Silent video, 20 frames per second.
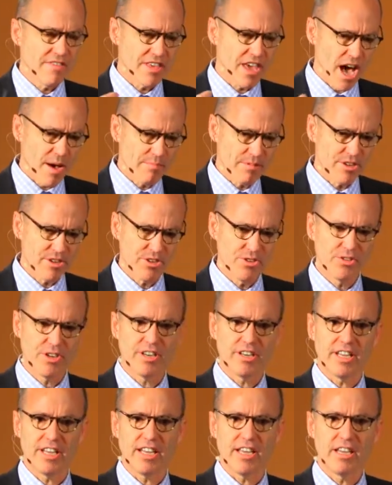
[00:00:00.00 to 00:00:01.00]
the
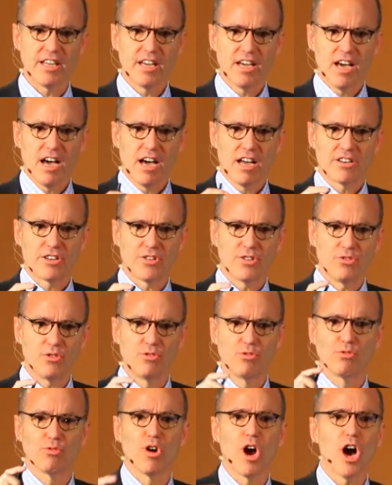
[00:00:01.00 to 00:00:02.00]
opportunity to
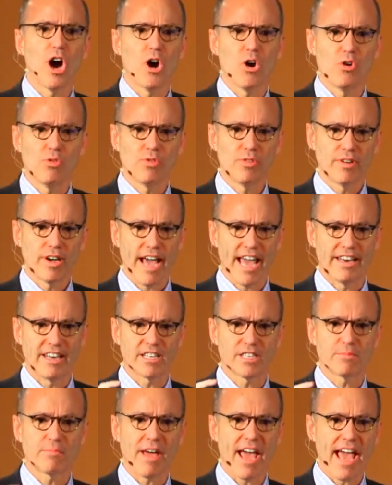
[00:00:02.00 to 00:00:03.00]
grow and
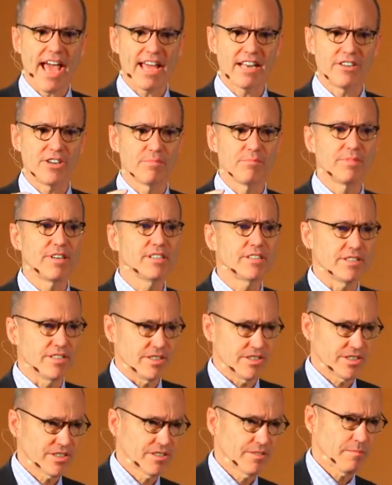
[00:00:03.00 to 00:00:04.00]
expand your
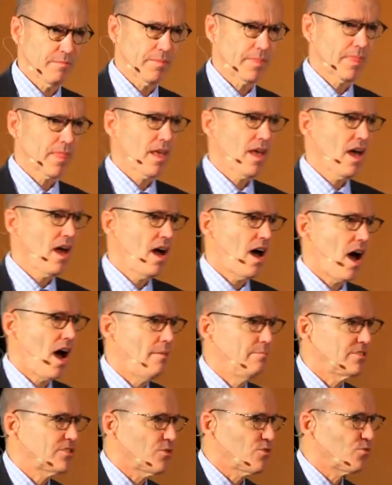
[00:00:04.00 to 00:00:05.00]
business.
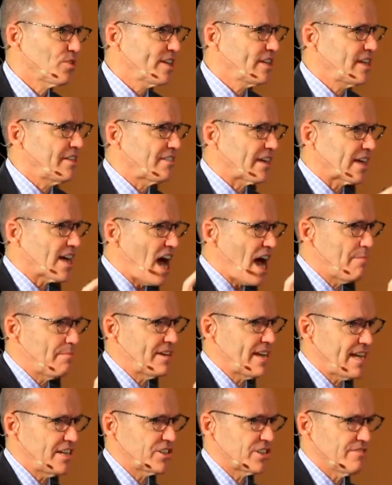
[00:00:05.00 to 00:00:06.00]
So really, the
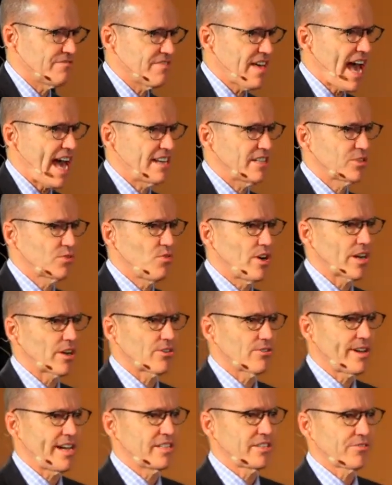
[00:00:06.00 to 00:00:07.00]
combination of that is what
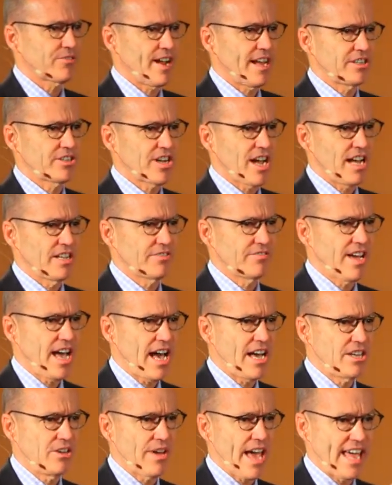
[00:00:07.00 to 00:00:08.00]
creates franchise
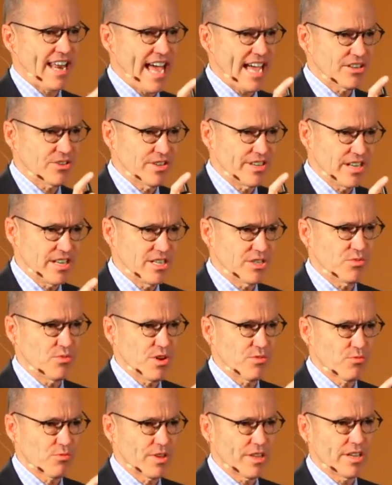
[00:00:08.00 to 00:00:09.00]
value and actually is
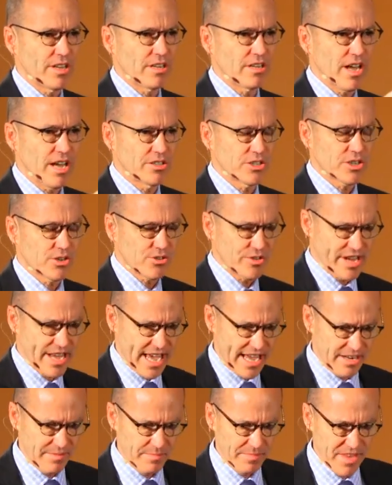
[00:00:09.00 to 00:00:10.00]
what really does
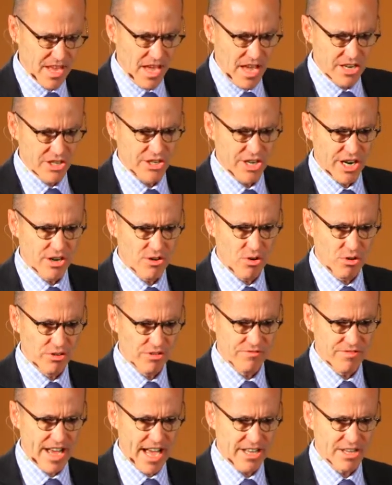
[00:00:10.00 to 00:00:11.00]
create
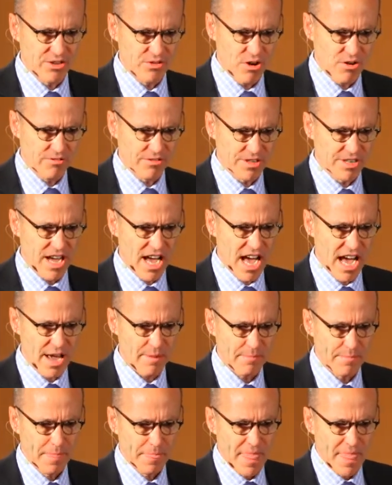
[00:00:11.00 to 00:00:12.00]
shareholder value over time.
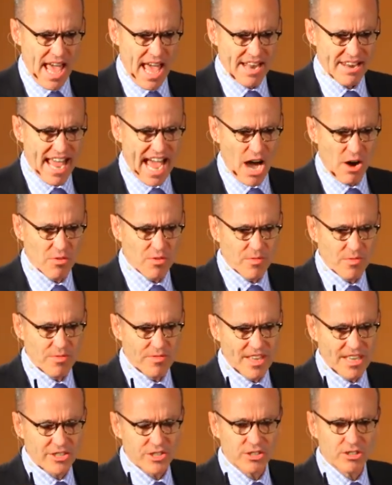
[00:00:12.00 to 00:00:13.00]
Now,
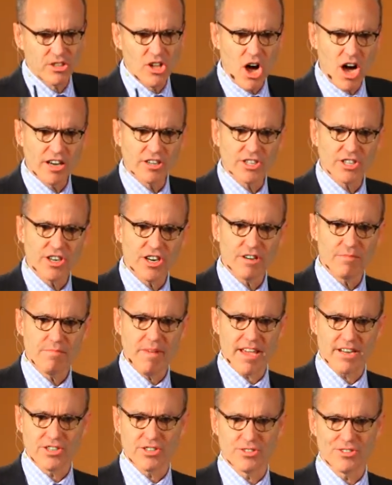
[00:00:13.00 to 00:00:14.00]
these are long-term
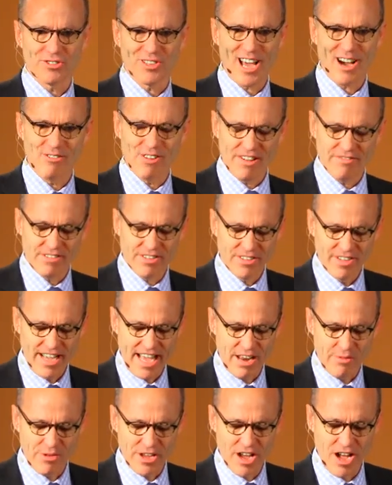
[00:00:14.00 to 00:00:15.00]
measures, however,
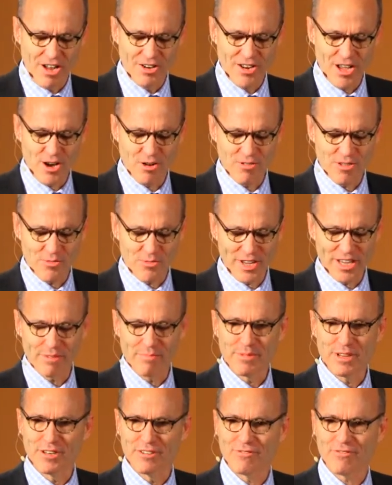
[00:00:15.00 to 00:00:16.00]
and we all know that we can
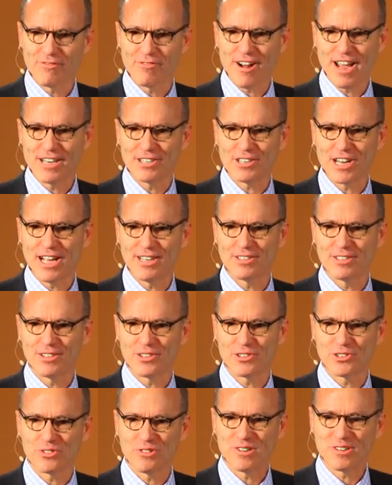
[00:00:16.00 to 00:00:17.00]
build a franchise in
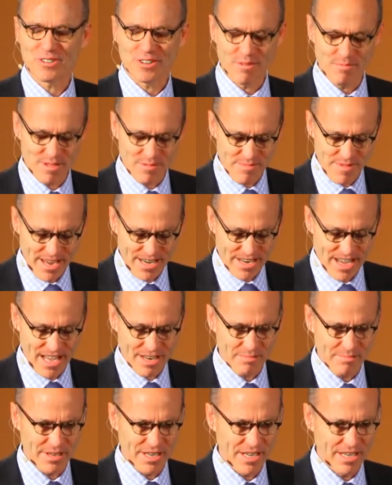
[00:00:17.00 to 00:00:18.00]
the short term that may
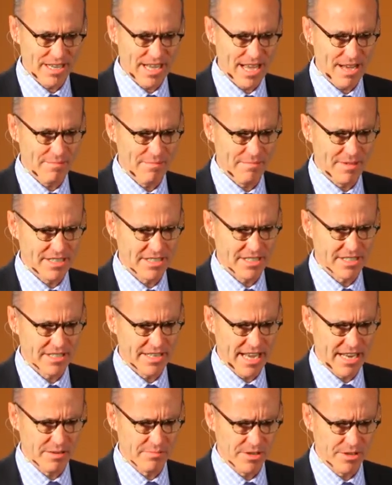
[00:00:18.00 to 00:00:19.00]
not be
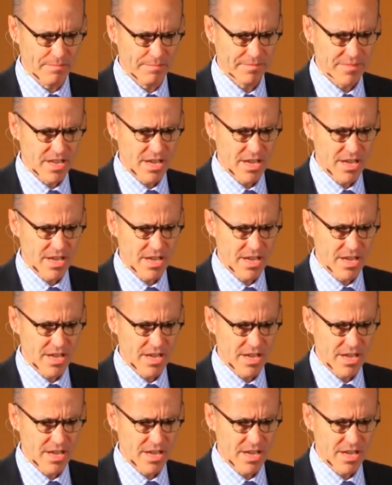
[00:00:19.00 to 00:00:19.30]
sustainable.